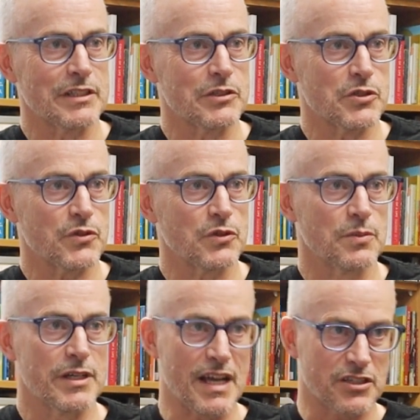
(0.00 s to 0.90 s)
useful,
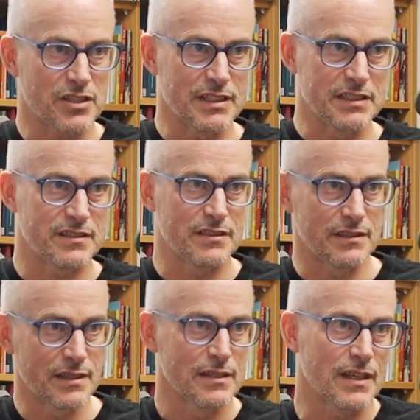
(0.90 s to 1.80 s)
but actually
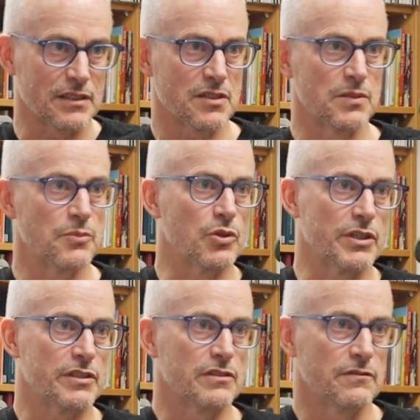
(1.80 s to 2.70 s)
to get to the
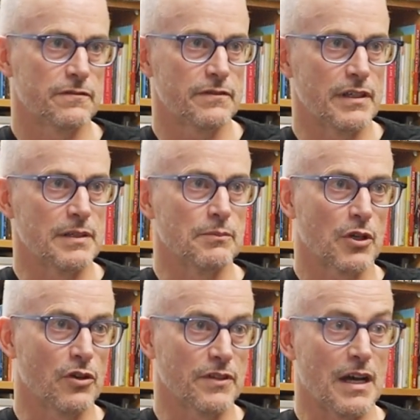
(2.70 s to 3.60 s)
point of
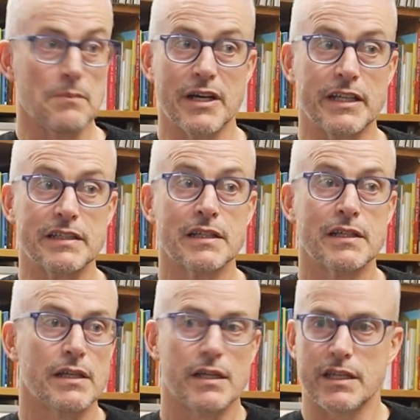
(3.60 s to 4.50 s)
coughing up money,
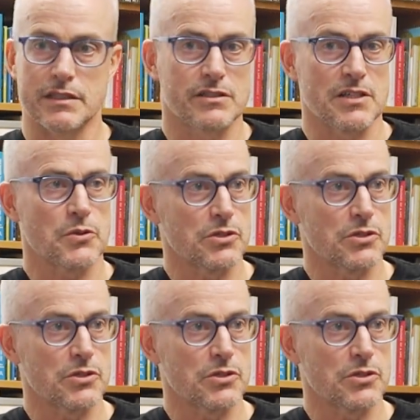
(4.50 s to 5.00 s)
it just